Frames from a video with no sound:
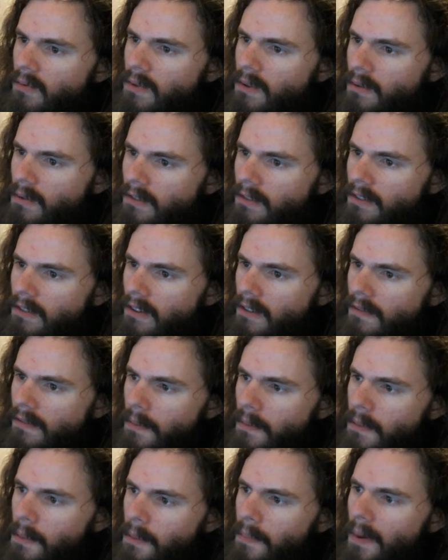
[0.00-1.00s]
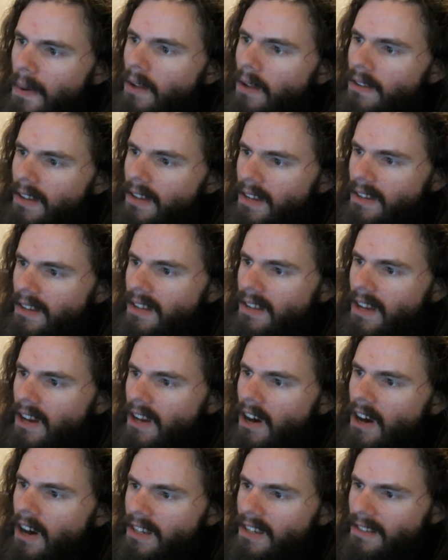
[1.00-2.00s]
Rus, from the Baltic to the
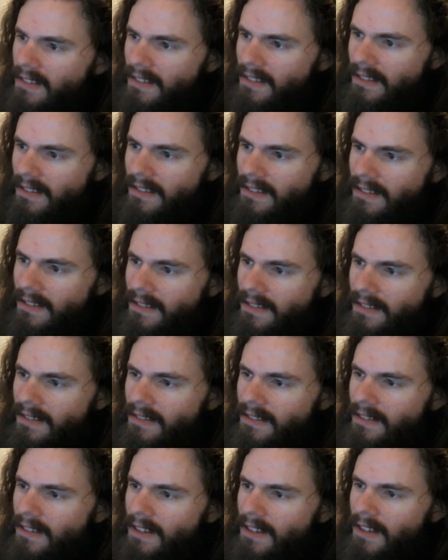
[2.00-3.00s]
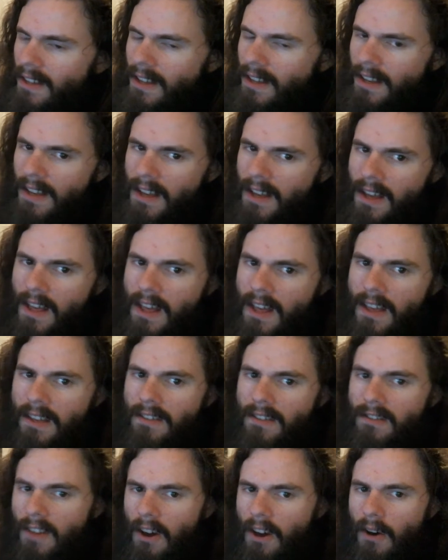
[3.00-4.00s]
Caucasus.
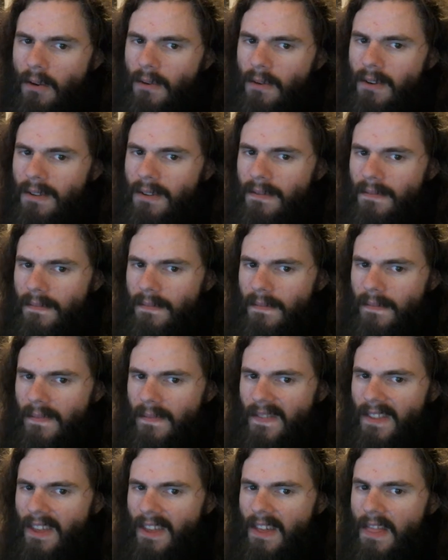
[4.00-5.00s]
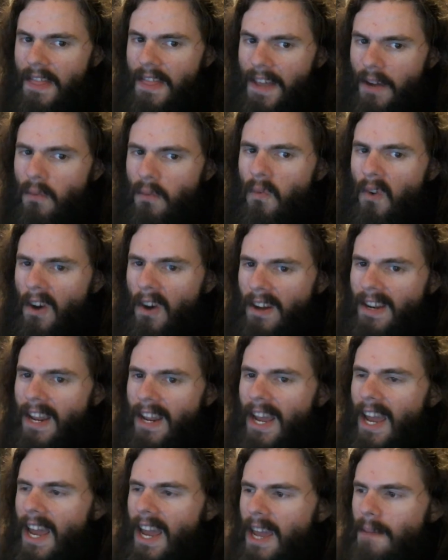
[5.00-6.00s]
So, they want
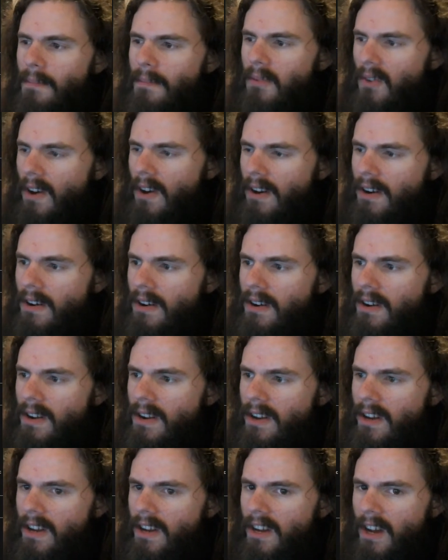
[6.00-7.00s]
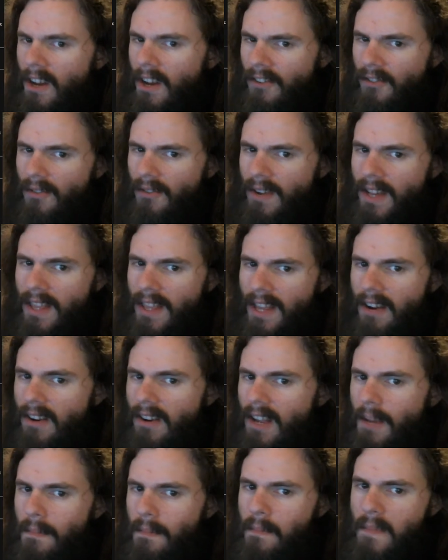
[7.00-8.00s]
a broader country. They're
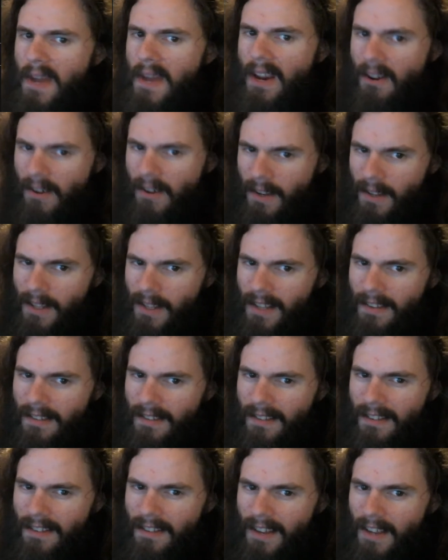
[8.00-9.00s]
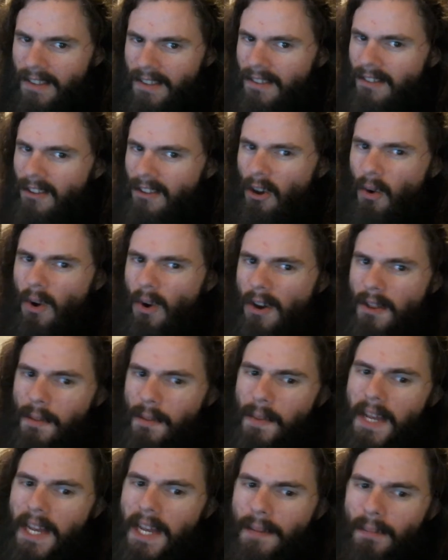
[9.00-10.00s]
imperialists, and so are the
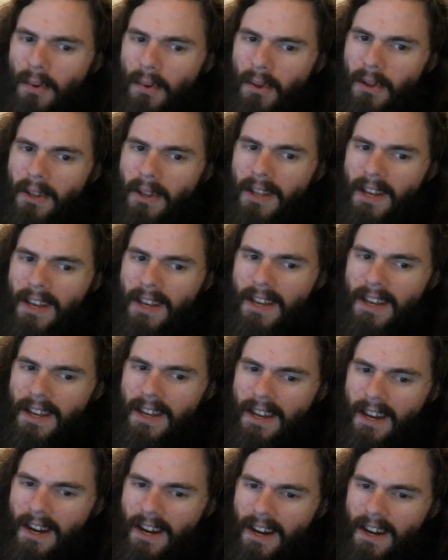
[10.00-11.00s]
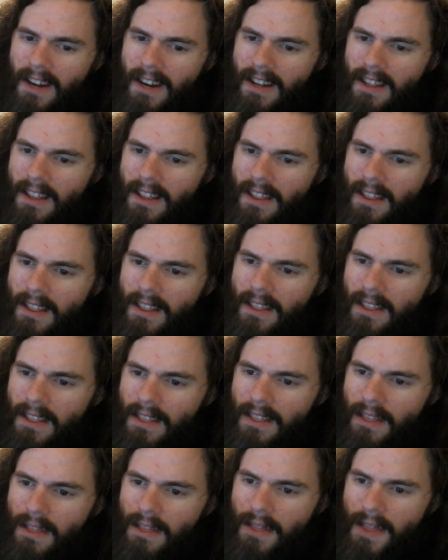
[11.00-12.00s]
people uh,
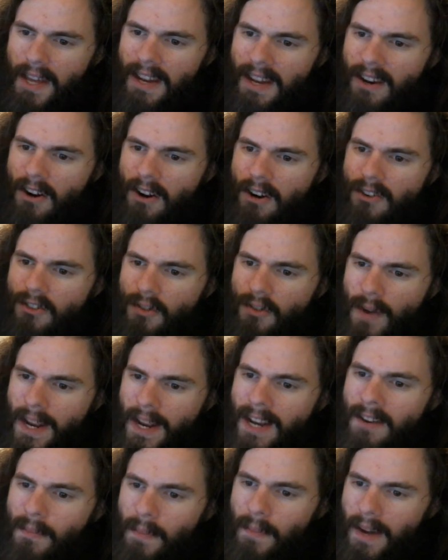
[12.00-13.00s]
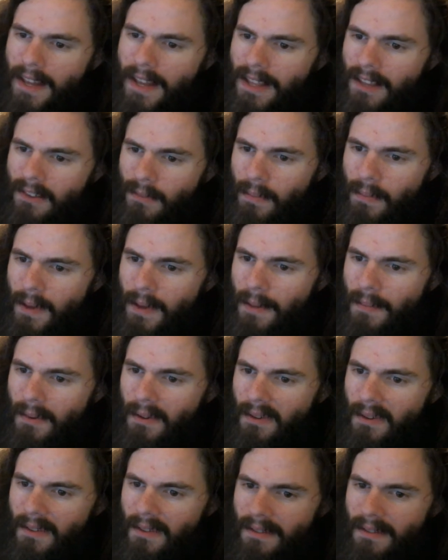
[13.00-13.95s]
that are trained by these people.